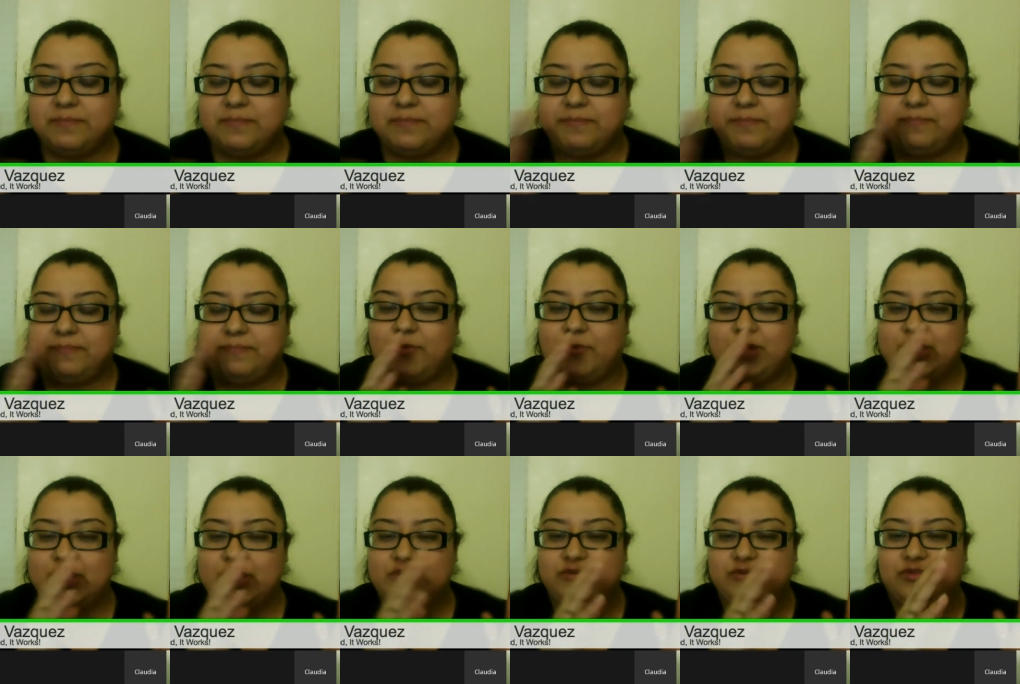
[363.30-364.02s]

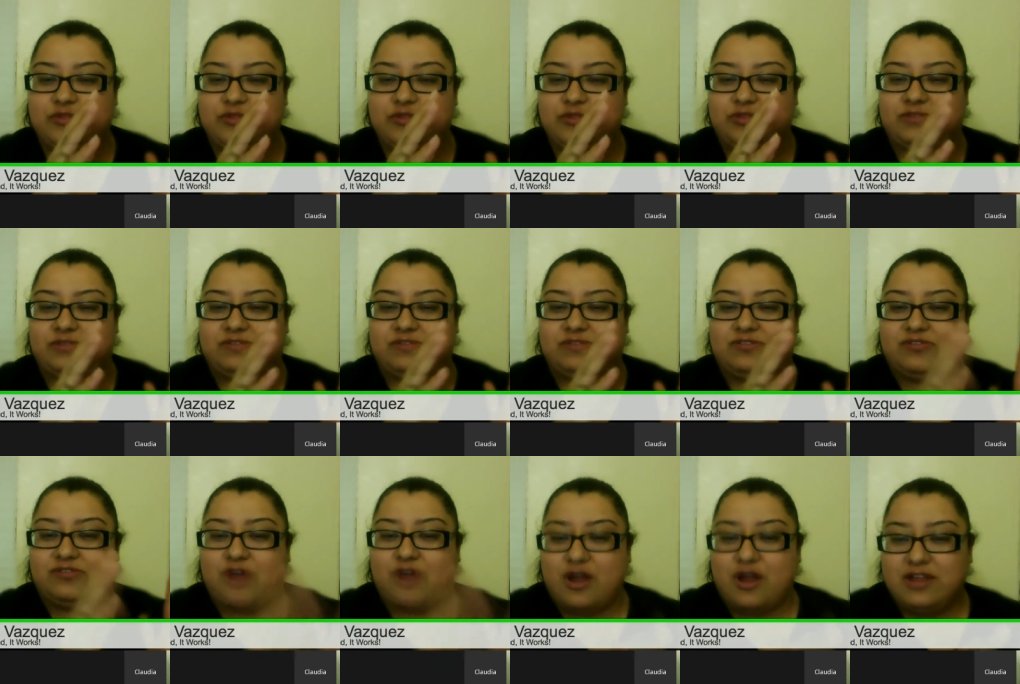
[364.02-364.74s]
when you
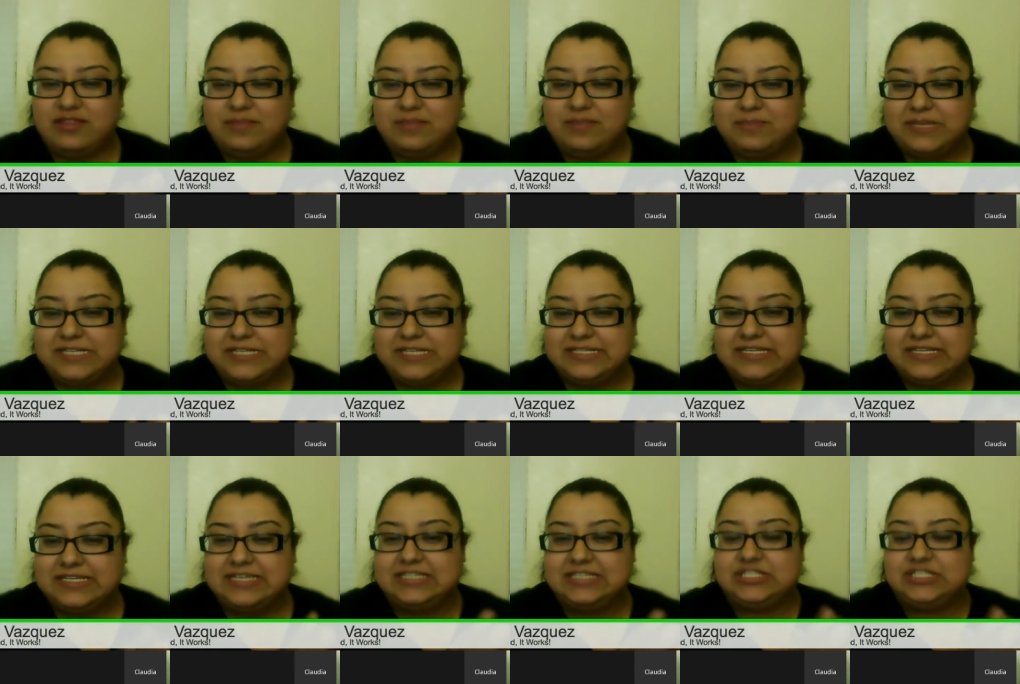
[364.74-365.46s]
started the
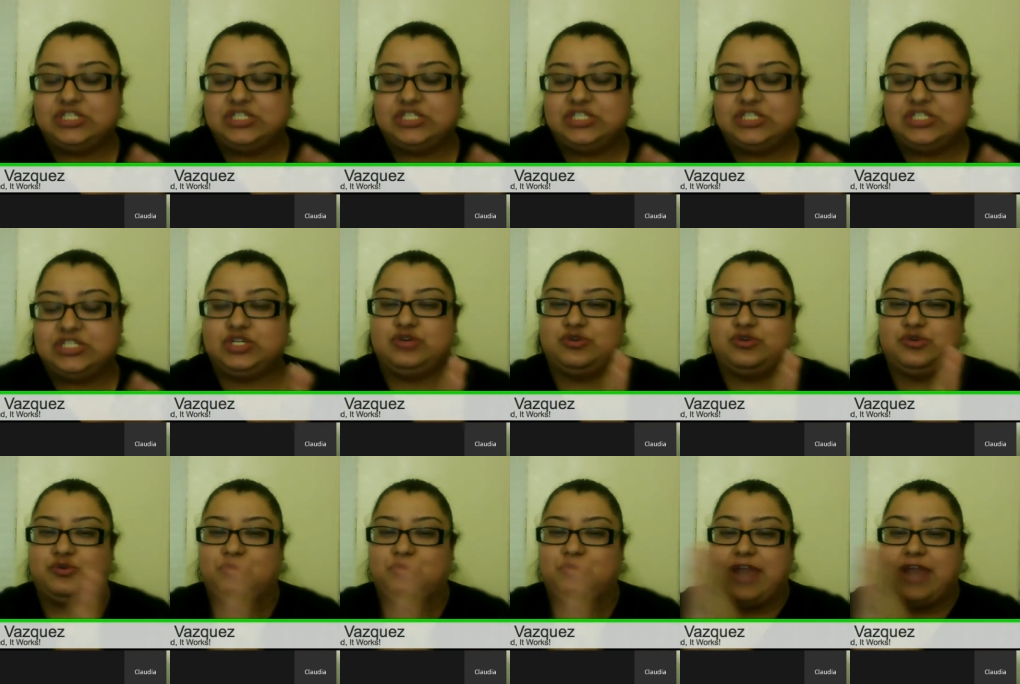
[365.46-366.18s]
business
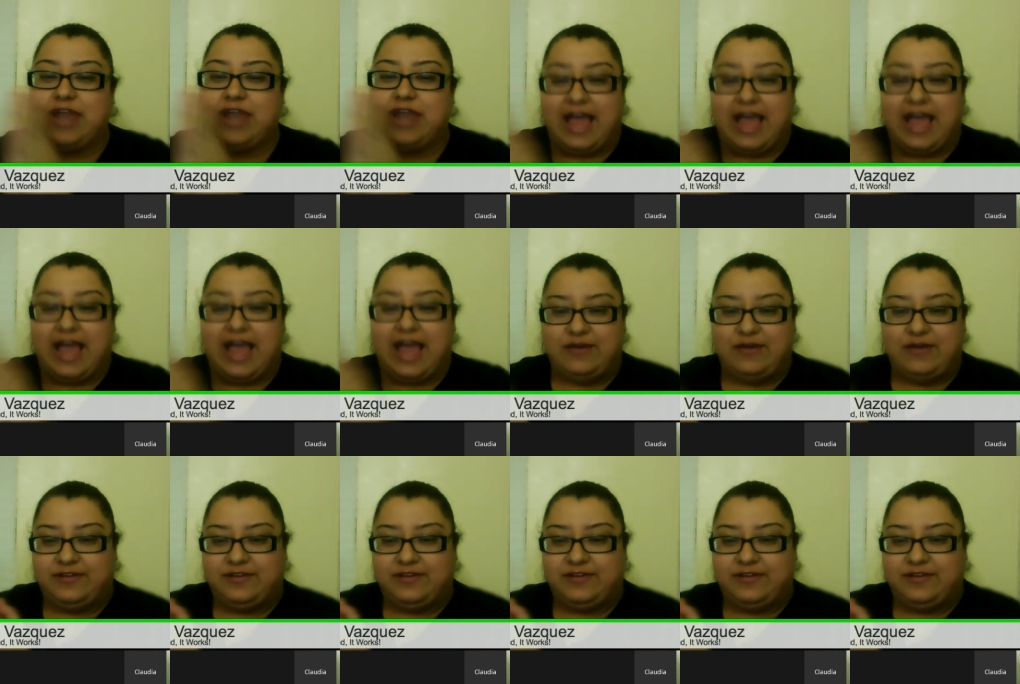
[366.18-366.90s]
to now?
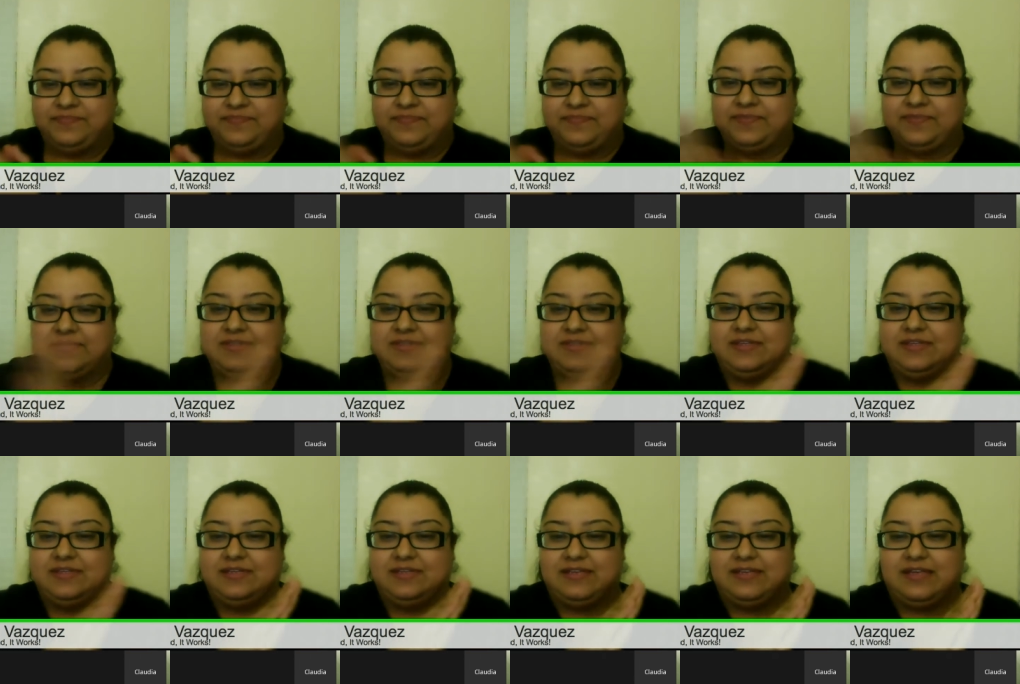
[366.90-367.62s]

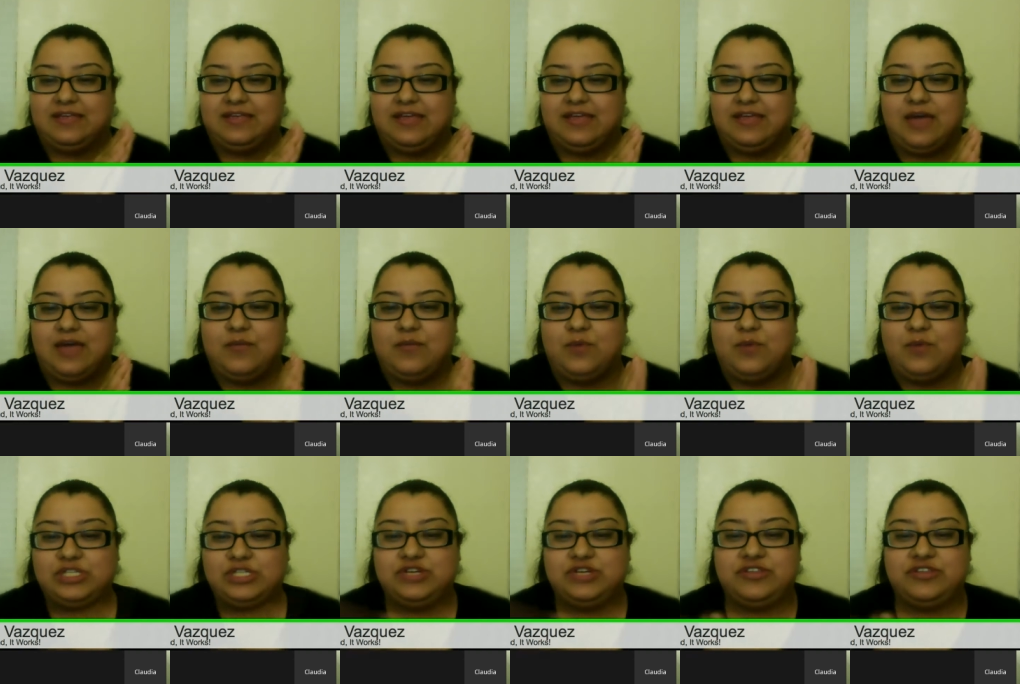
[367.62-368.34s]
And
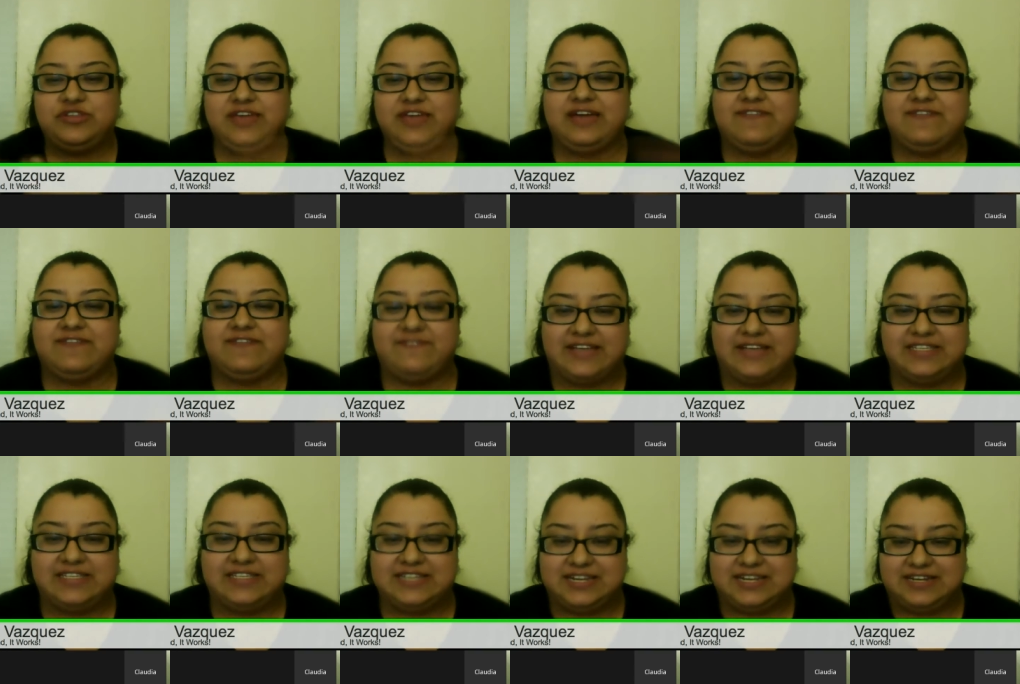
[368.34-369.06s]
what do you think
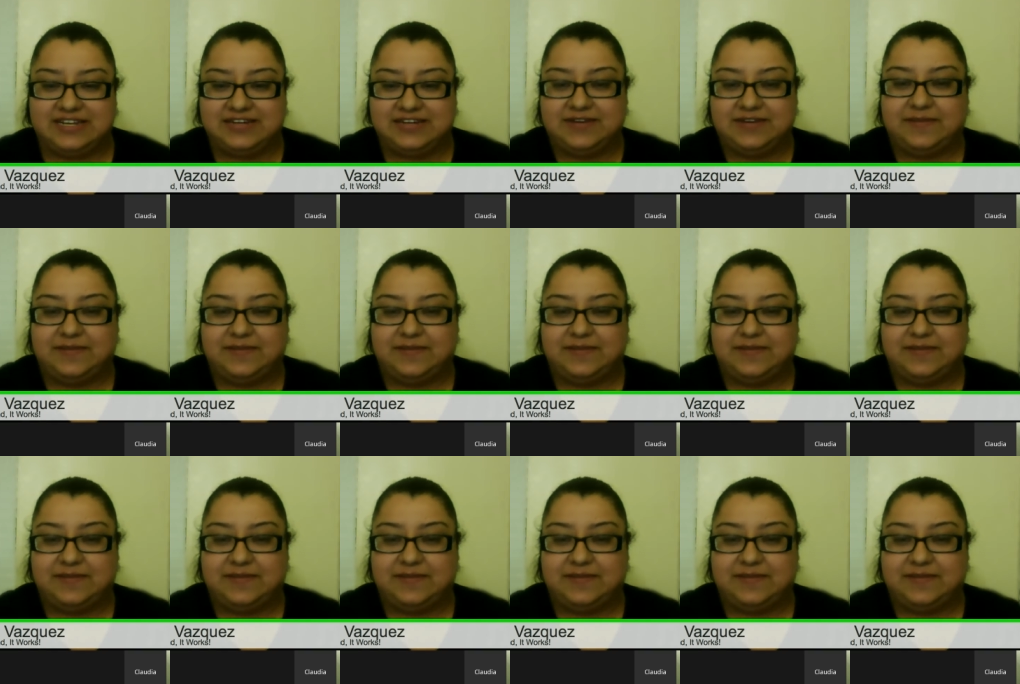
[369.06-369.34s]
affected it?